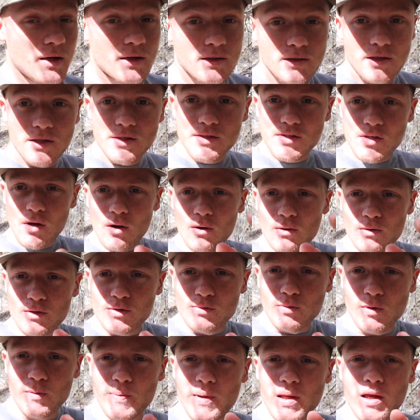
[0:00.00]
these
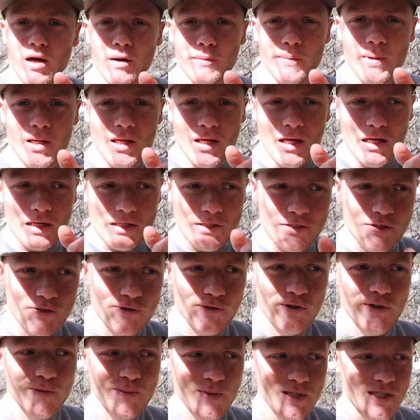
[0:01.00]
oaks were becoming
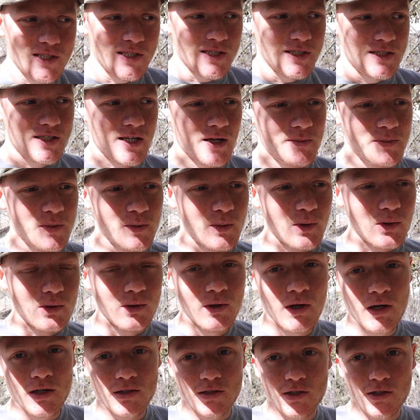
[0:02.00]
extremely susceptible